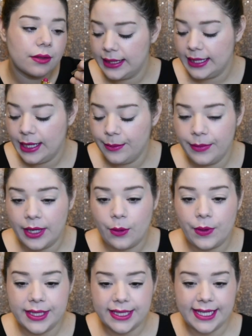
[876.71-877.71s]
And then I'm
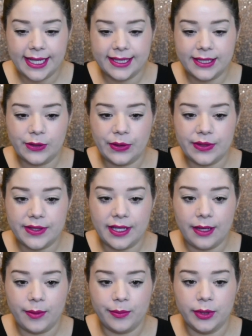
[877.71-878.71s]
going to take
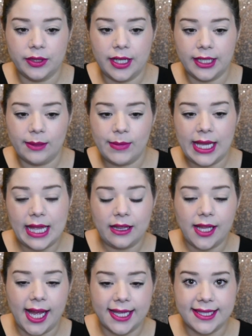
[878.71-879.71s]
some Milani Make It
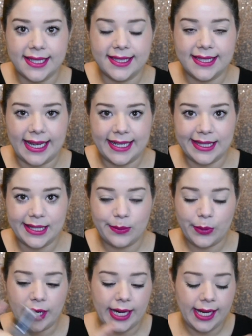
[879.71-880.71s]
Last setting
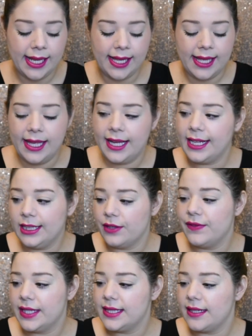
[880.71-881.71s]
spray. I
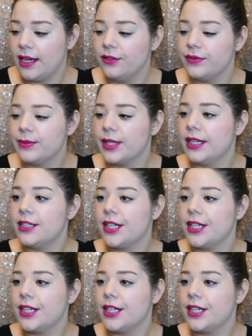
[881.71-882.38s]
love this stuff. I'm going to